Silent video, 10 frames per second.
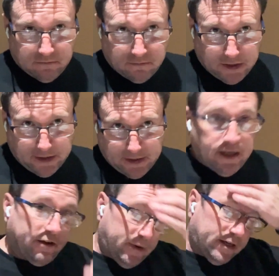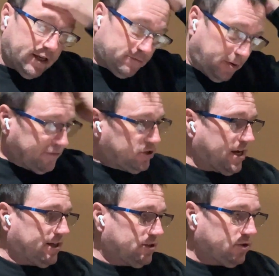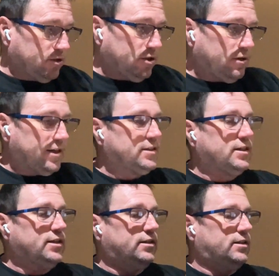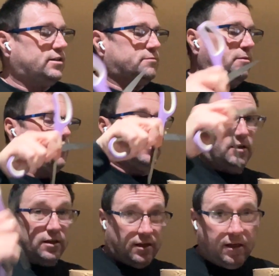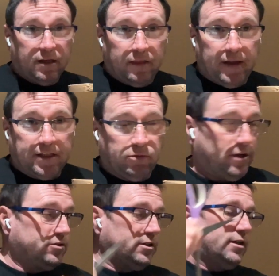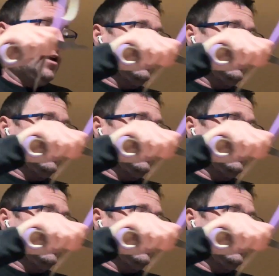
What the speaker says: because I didn't have my nice puff jacket, so, you know, I decided that this month that's what I was going to get.